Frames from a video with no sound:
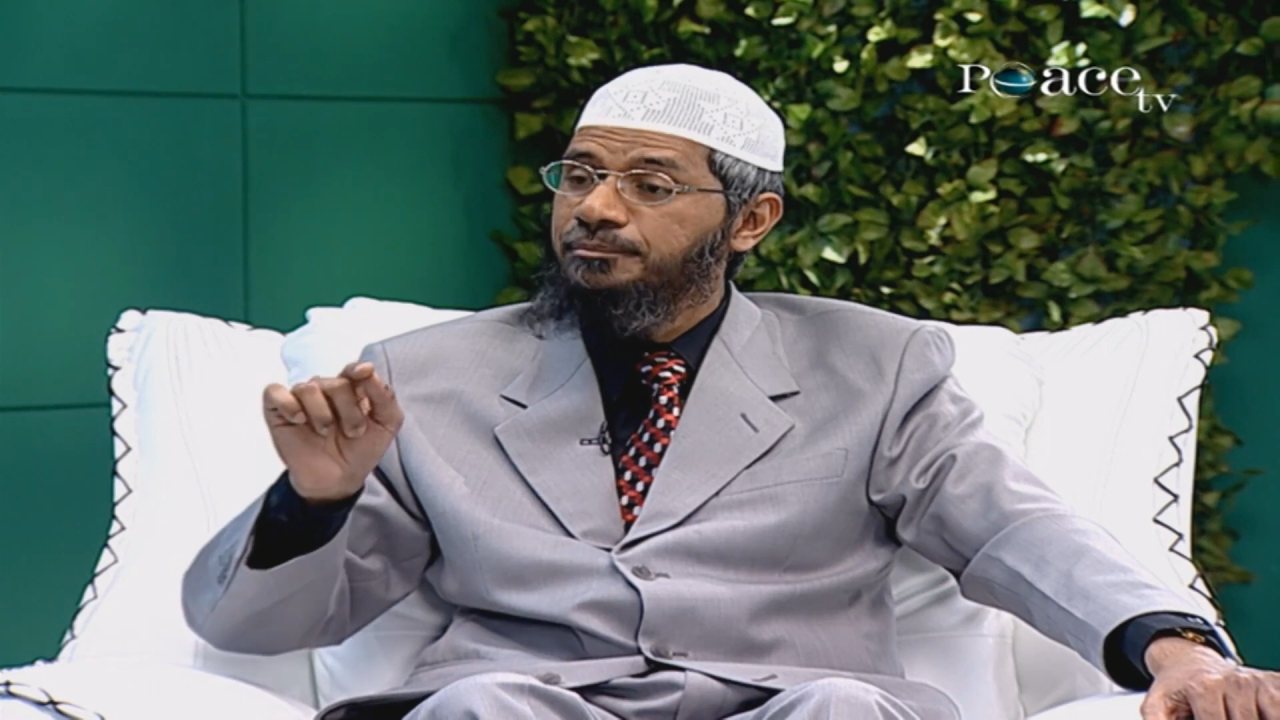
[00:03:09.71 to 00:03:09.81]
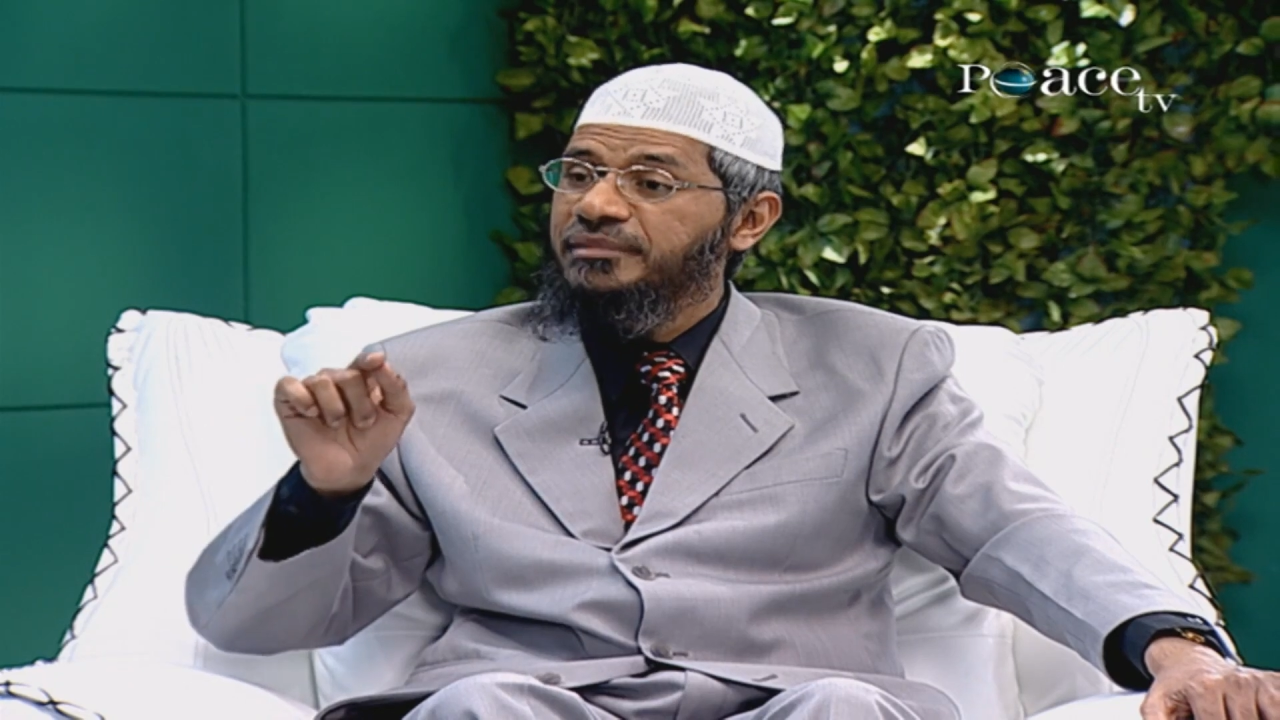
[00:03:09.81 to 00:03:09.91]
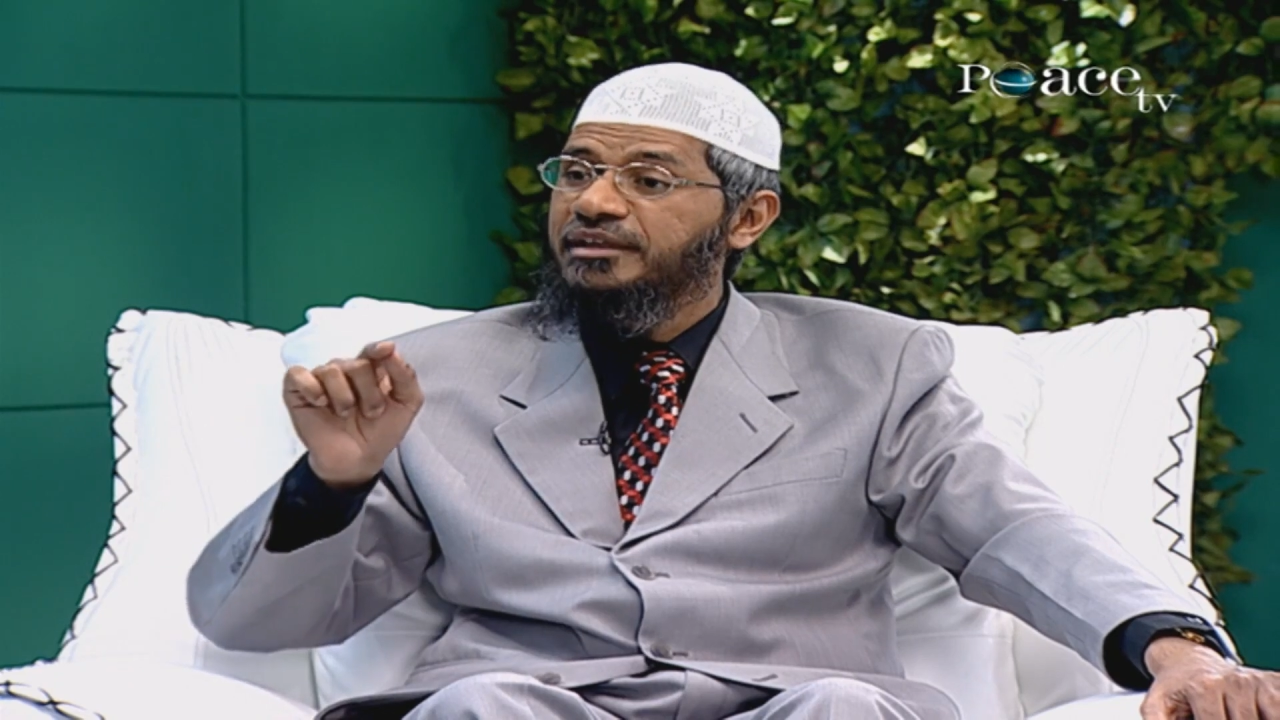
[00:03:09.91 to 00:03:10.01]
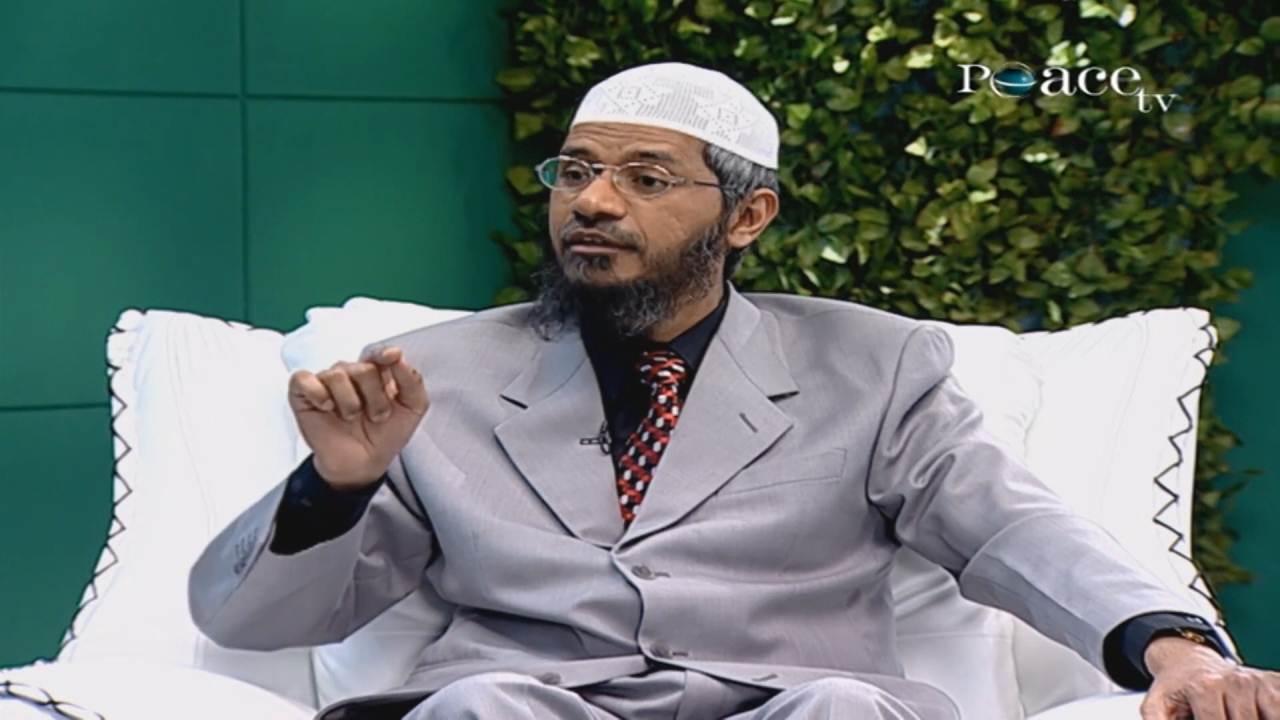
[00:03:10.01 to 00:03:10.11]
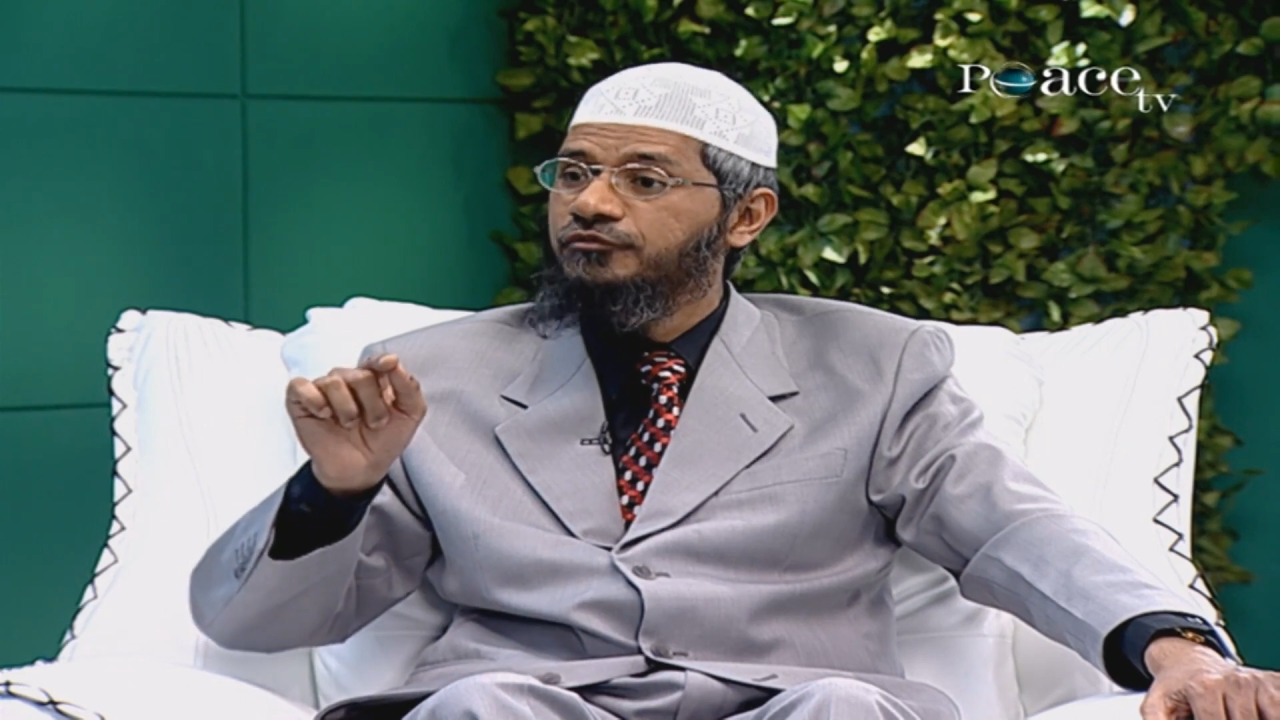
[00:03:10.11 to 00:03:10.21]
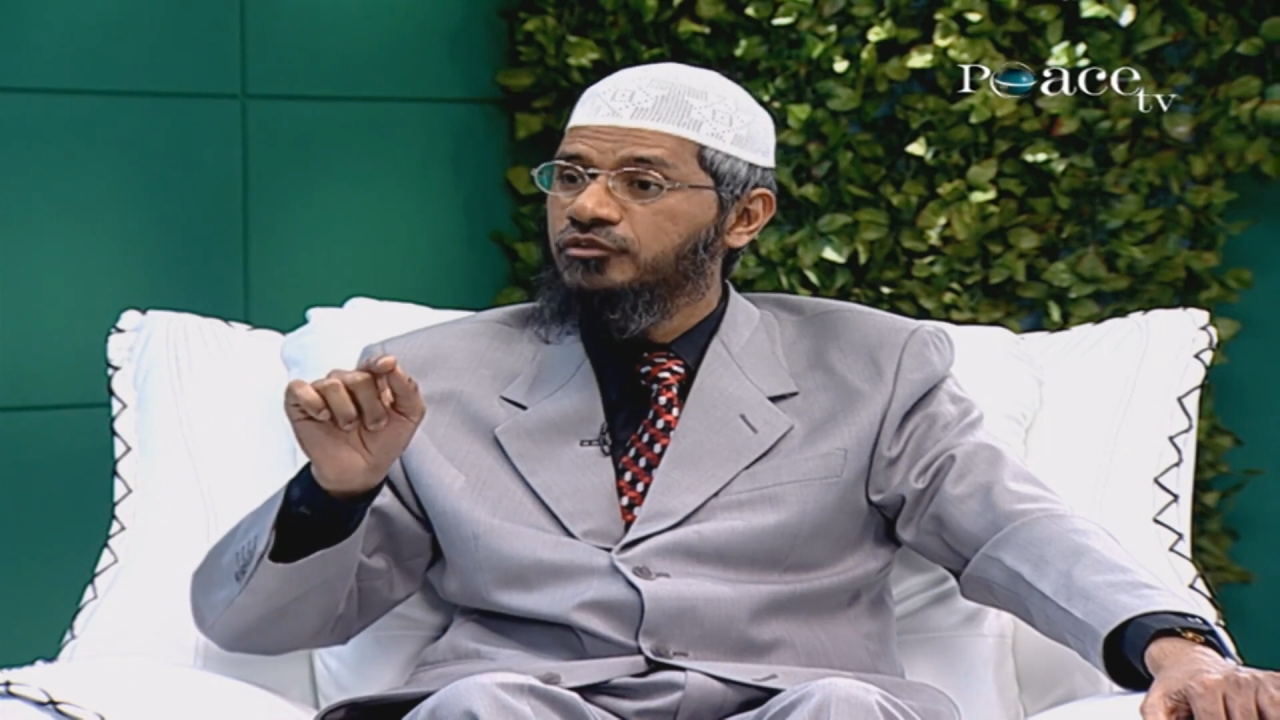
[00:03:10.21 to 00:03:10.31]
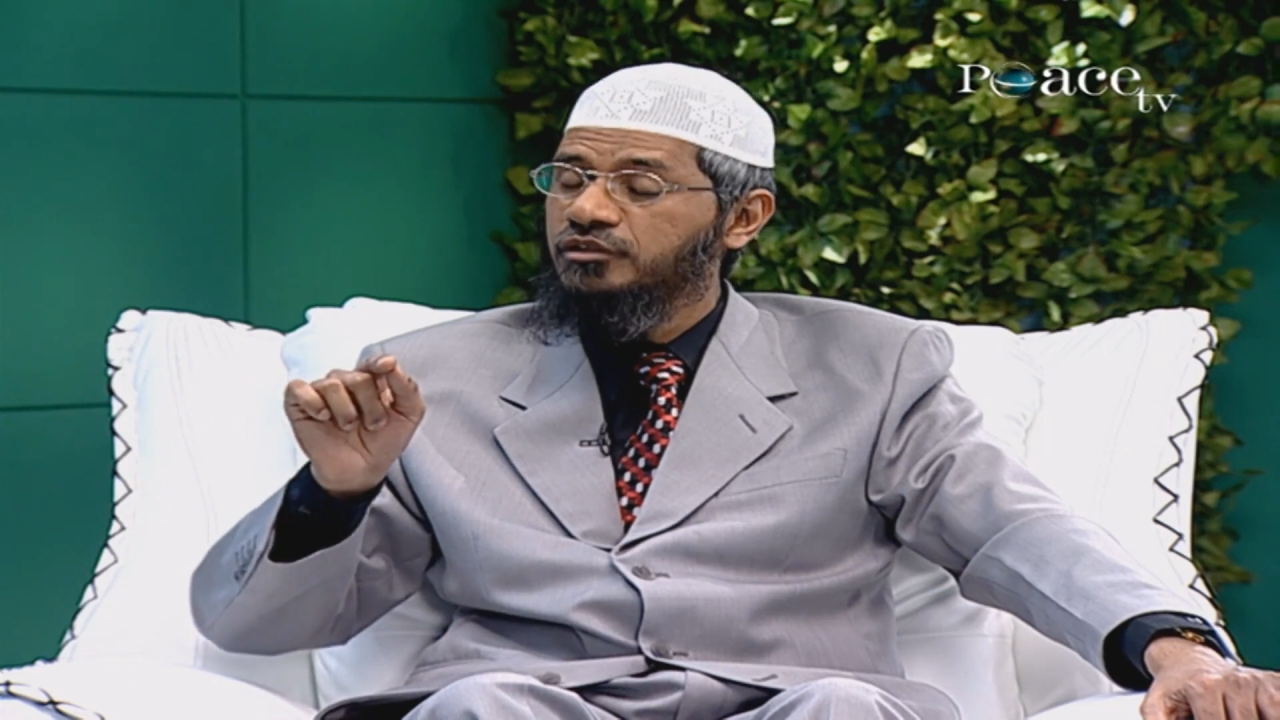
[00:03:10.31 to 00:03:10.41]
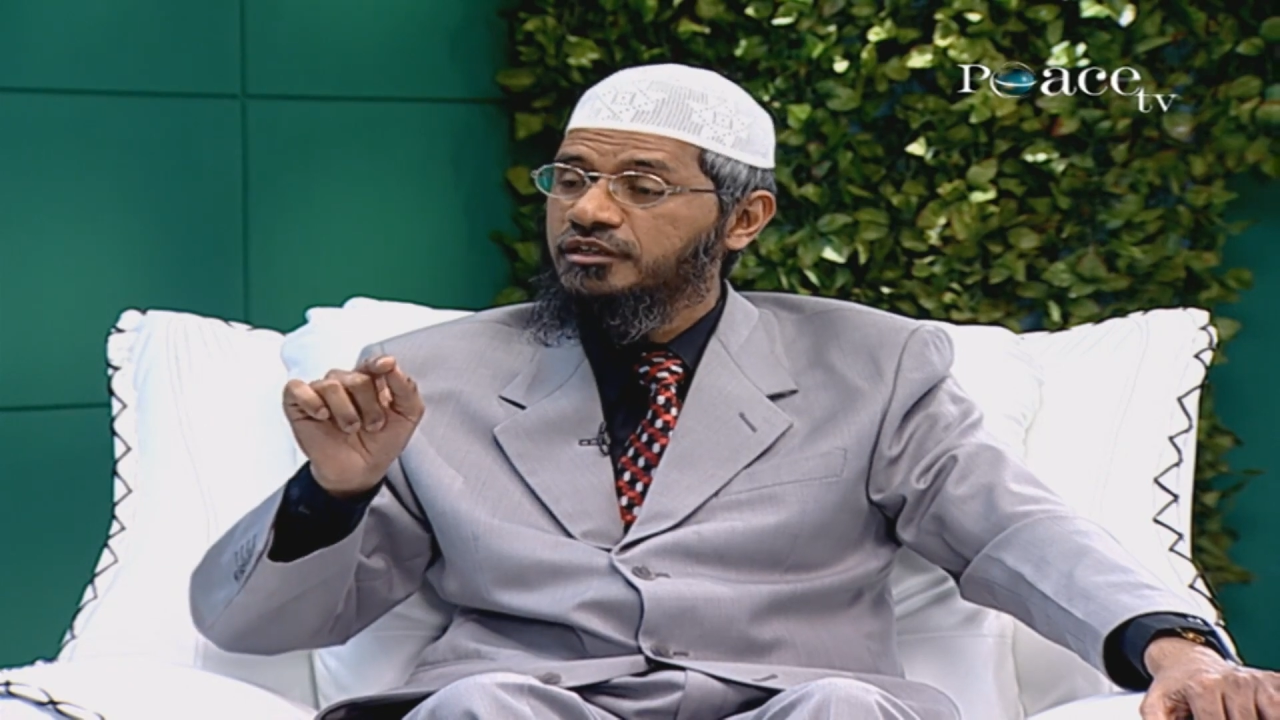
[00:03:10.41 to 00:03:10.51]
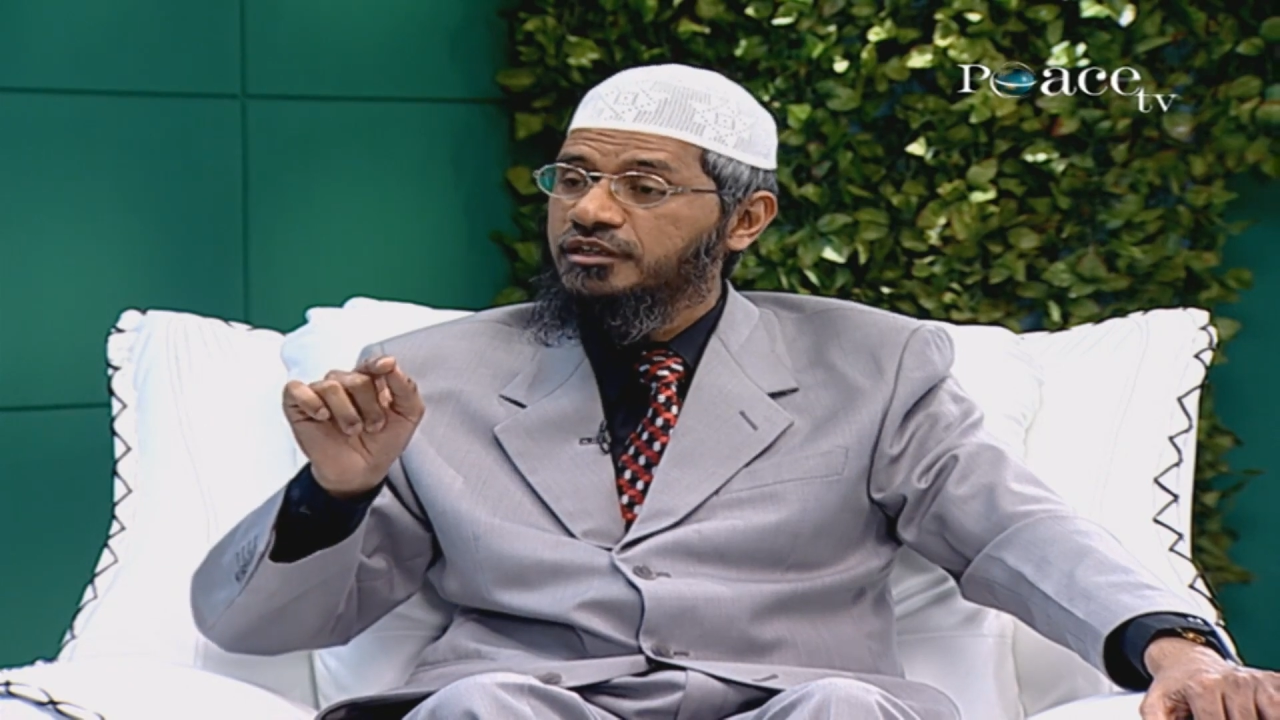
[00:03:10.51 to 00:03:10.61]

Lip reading: be careful